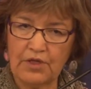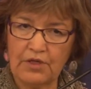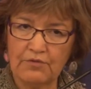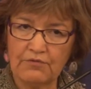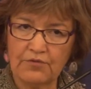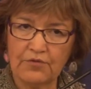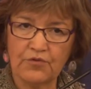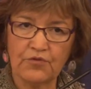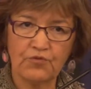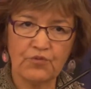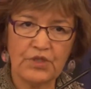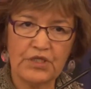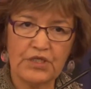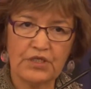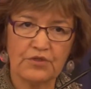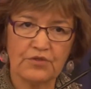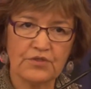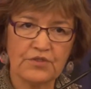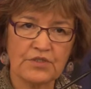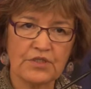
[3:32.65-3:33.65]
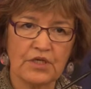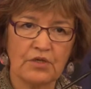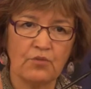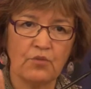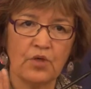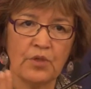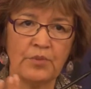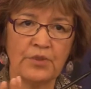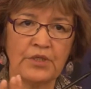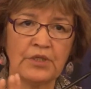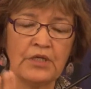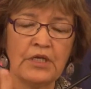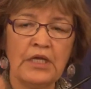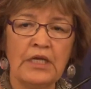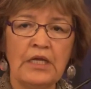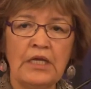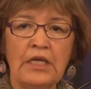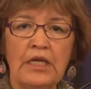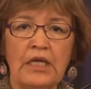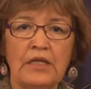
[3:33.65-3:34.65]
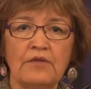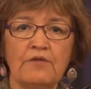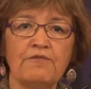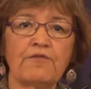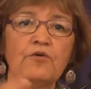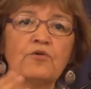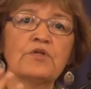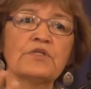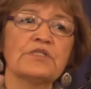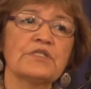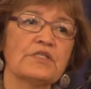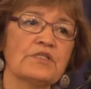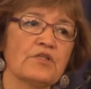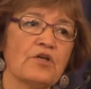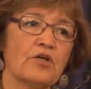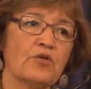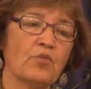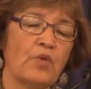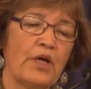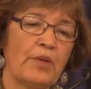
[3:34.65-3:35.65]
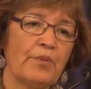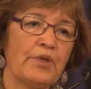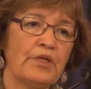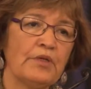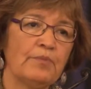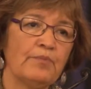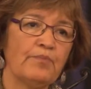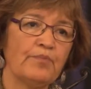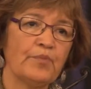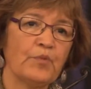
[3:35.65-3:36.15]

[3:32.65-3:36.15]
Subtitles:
for 3 years, a woman, and the focus is on women